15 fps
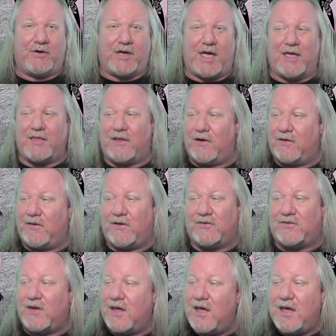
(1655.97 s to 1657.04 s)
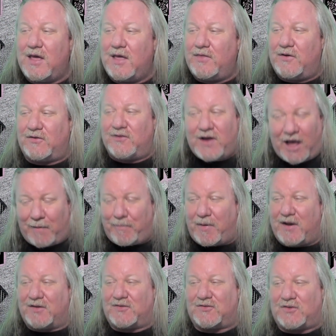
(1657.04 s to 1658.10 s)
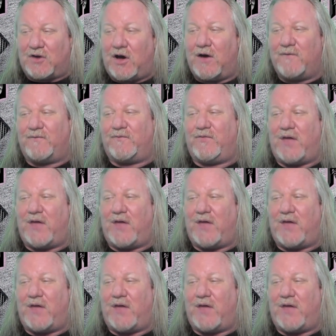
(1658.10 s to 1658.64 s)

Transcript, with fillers: Okay, there, there's there's not been a song